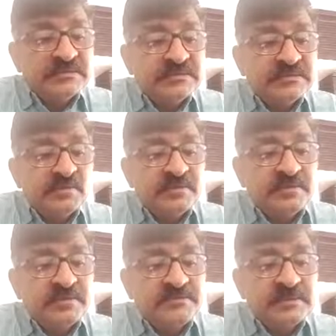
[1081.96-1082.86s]

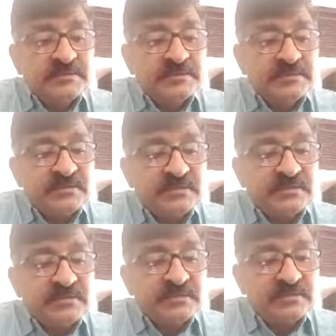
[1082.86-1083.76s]
involving depression,
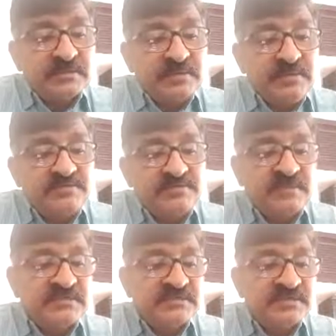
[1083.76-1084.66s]

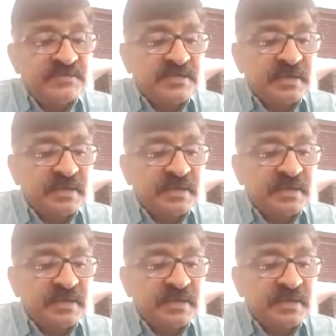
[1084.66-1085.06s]
infection,